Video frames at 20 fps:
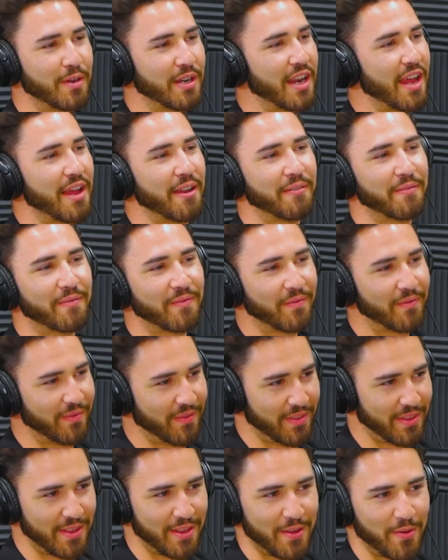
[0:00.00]
Why not?
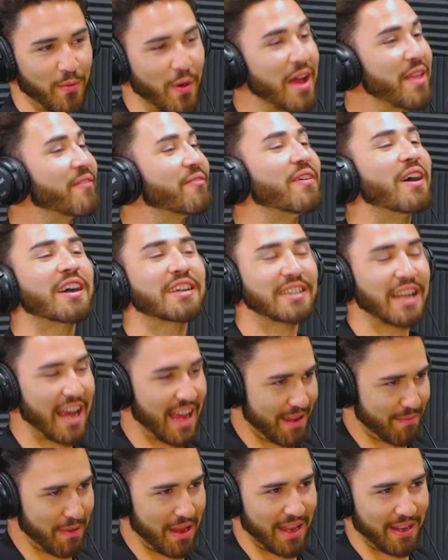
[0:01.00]
Why the fuck
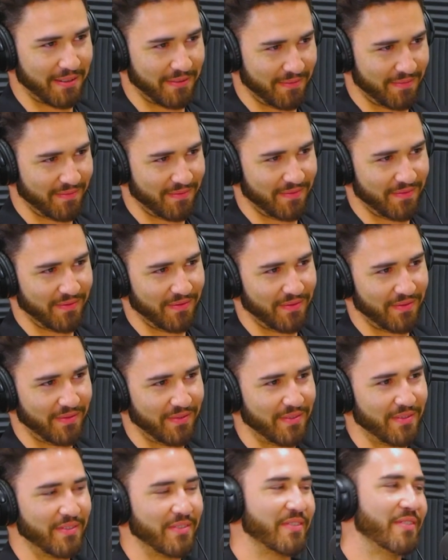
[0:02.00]
not, man?
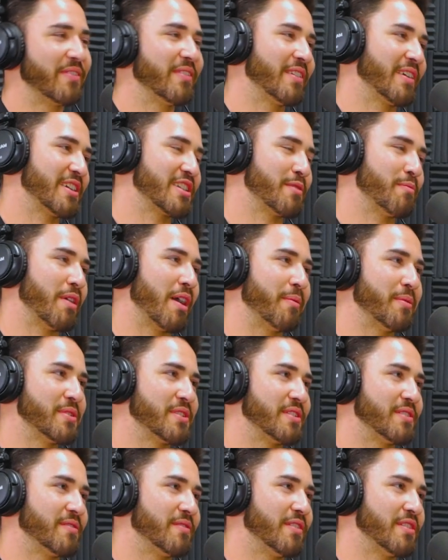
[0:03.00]
Because the Bible
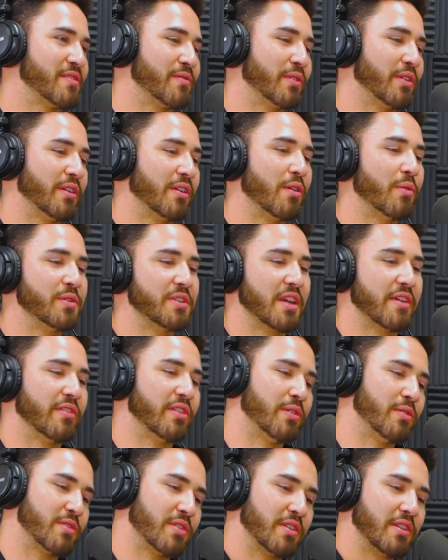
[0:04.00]
doesn't really go into
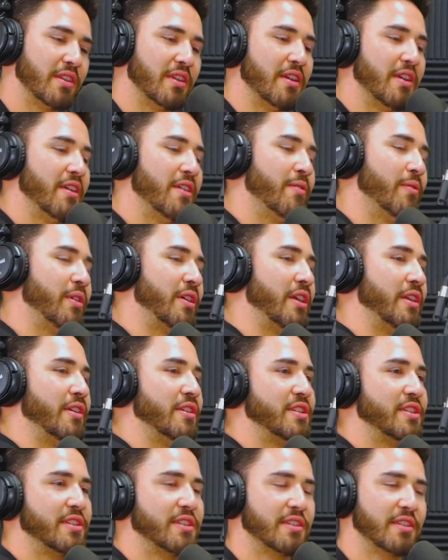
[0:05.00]
evolution. We're kind
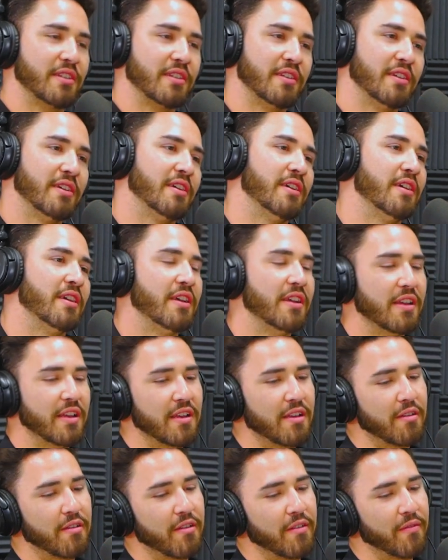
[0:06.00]
of just
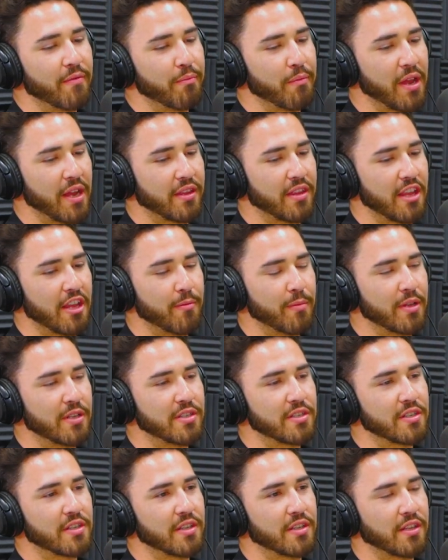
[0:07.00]
made in the
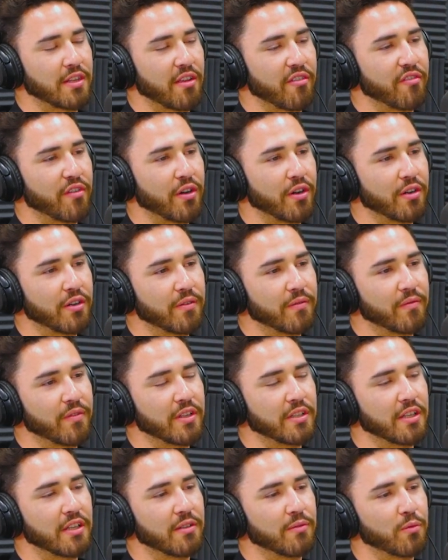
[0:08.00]
image, and then they fall,
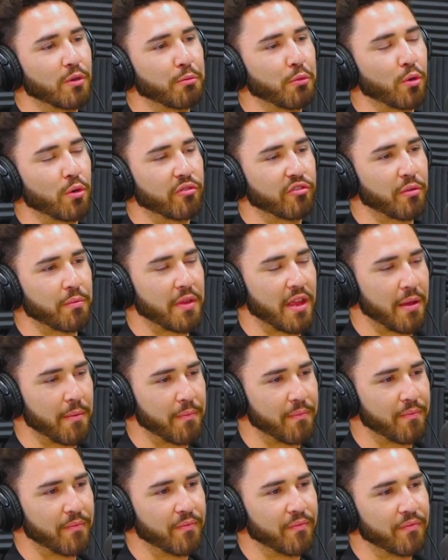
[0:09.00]
and then we're born from
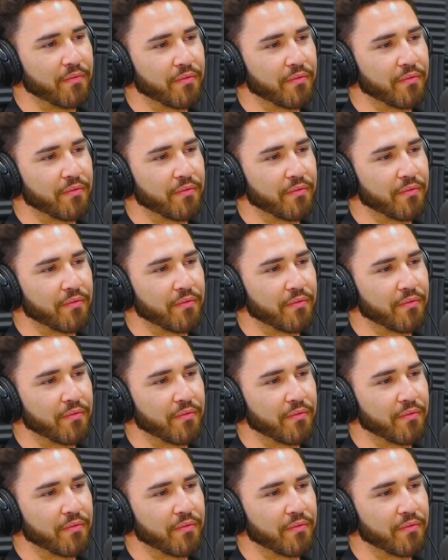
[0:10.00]
them.